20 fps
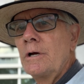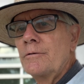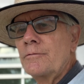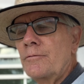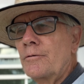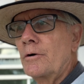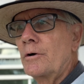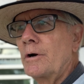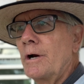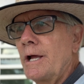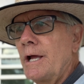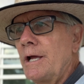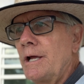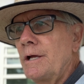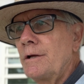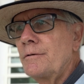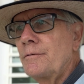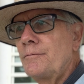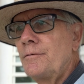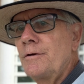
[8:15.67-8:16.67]
for
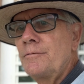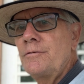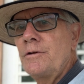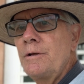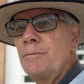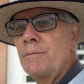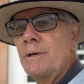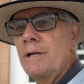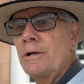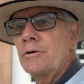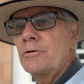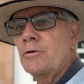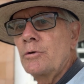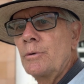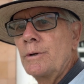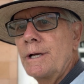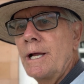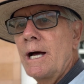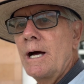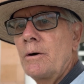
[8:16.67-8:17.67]
a 50-minute
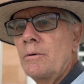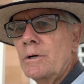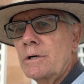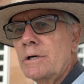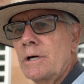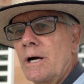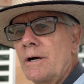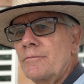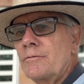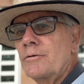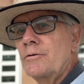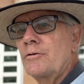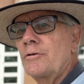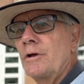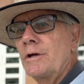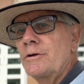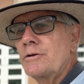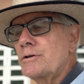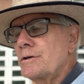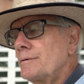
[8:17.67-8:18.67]
to an hour
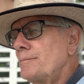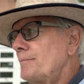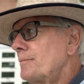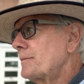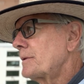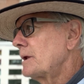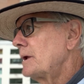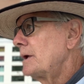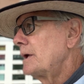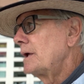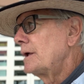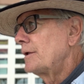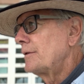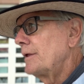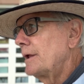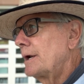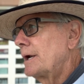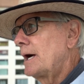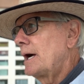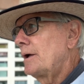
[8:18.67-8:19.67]
conversation
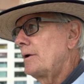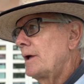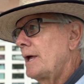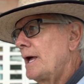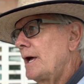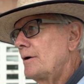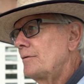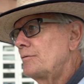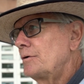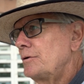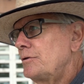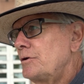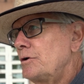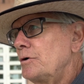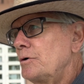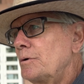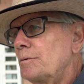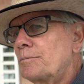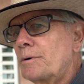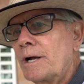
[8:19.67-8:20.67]
that I'll have with
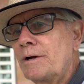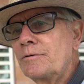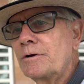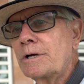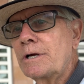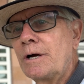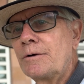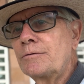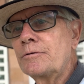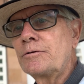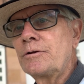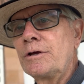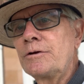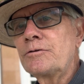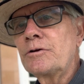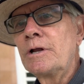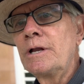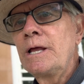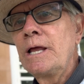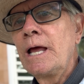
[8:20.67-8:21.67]
you, private
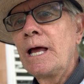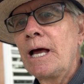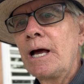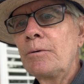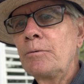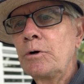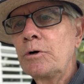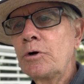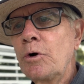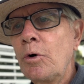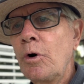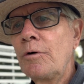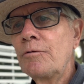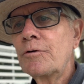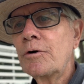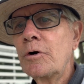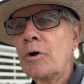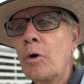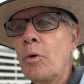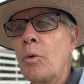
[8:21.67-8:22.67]
conversation, and we'll go
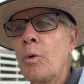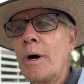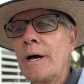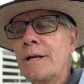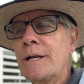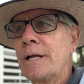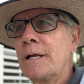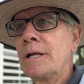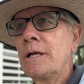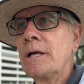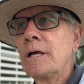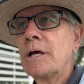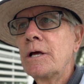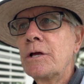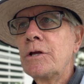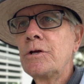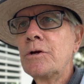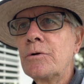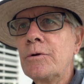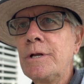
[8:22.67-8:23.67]
over what
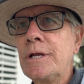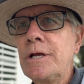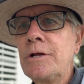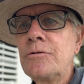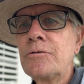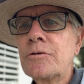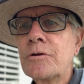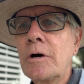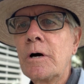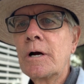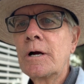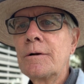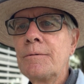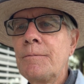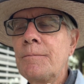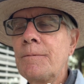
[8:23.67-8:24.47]
your needs are.